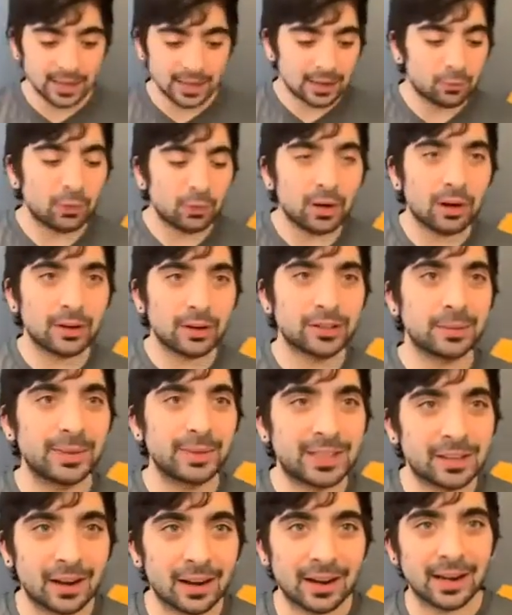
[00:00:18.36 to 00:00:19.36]
We'll also be
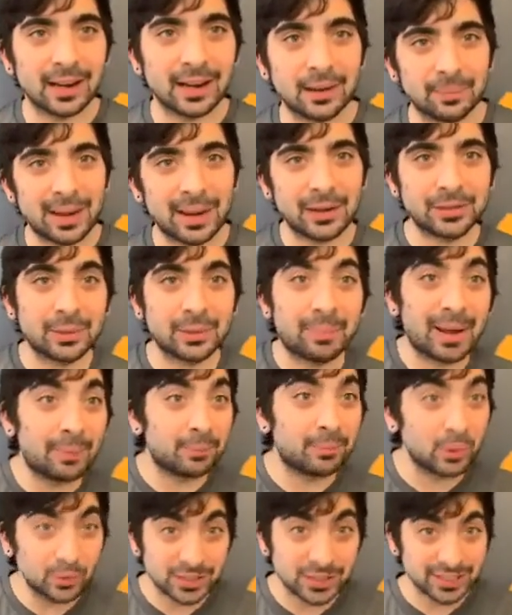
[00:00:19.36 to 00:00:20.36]
talking about the
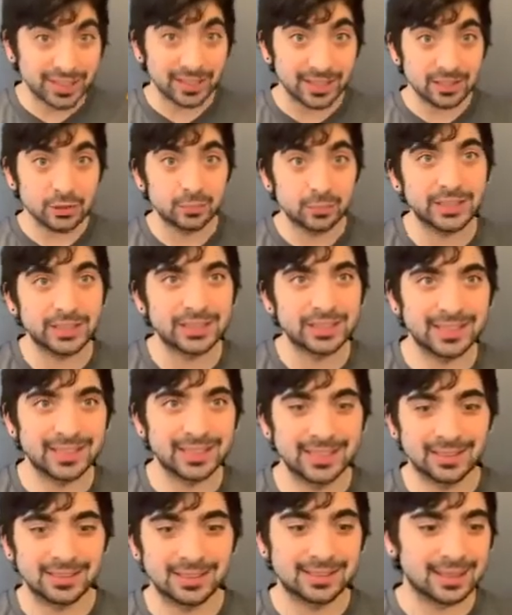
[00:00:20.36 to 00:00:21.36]
bamboo stitch, which
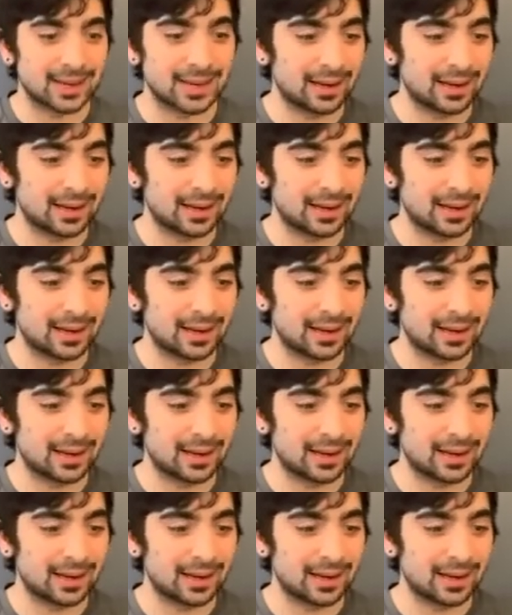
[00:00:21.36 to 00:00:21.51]
is